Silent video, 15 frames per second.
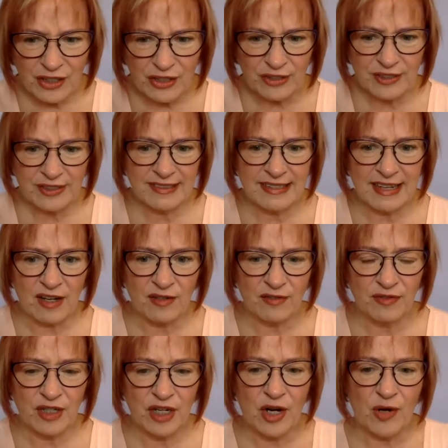yourself
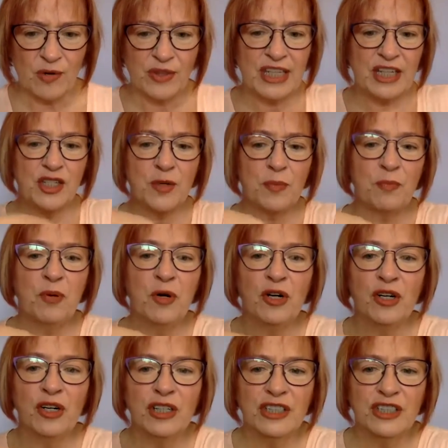go, that you're
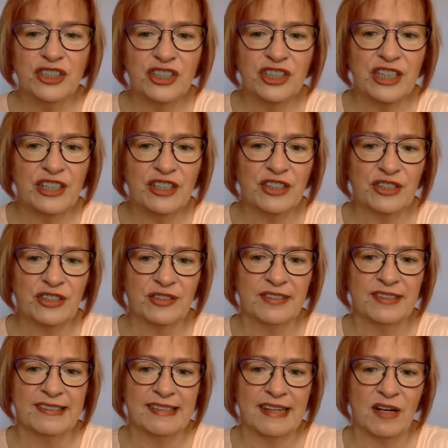pushing
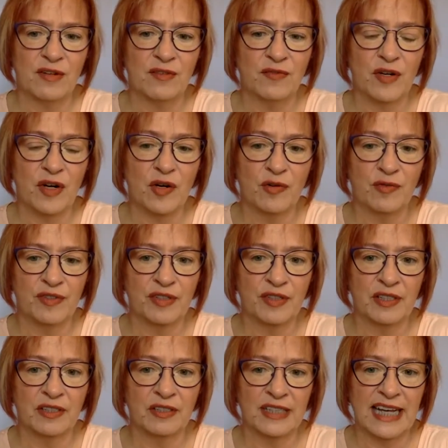yourself over
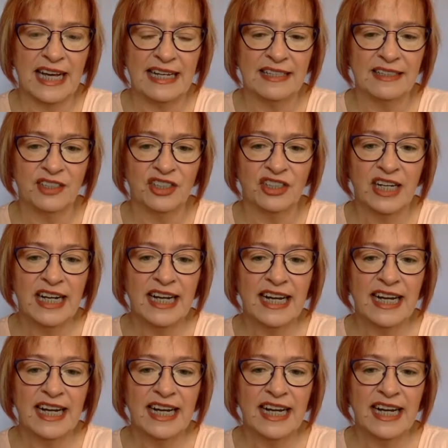the ledge